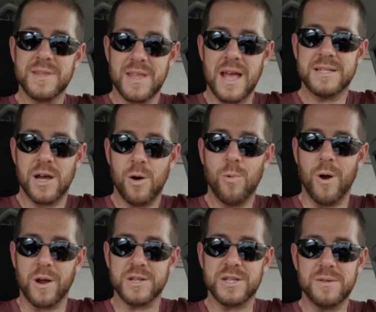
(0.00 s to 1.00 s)
It's how it
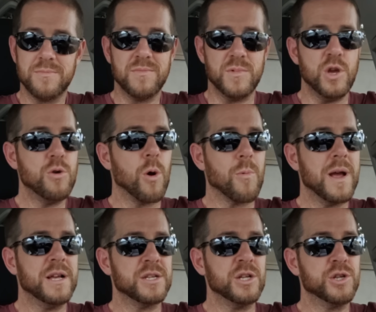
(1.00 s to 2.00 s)
works. You are
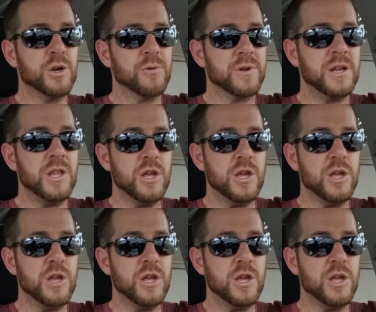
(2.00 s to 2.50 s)
raising children,